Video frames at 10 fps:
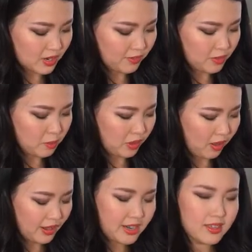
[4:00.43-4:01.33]
of the ball.
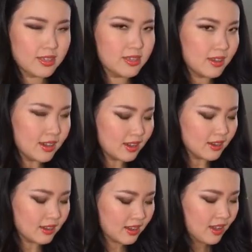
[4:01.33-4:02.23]
And I think
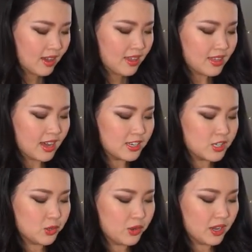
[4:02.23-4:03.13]
that
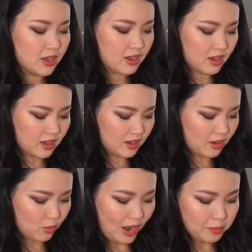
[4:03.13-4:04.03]

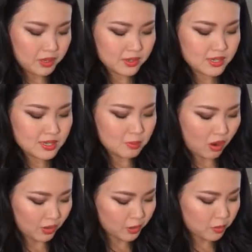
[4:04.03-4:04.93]
wrapping a
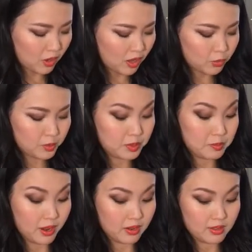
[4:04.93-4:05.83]
smaller ball would be
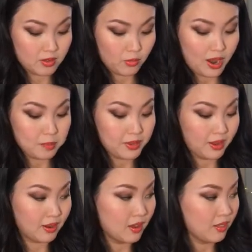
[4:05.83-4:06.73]
better than wrapping
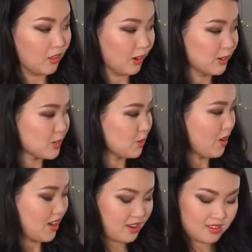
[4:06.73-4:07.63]
a larger
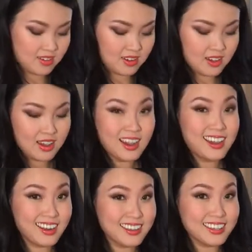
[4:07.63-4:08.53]
one. And
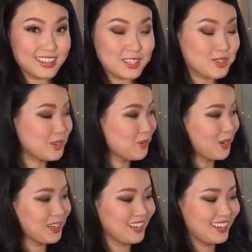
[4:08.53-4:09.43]
I think that's going to
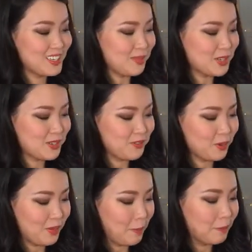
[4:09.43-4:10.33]
work, especially for
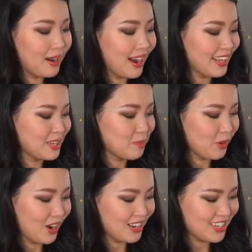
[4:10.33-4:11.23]
my pilot
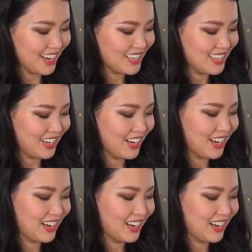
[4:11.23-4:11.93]
project here.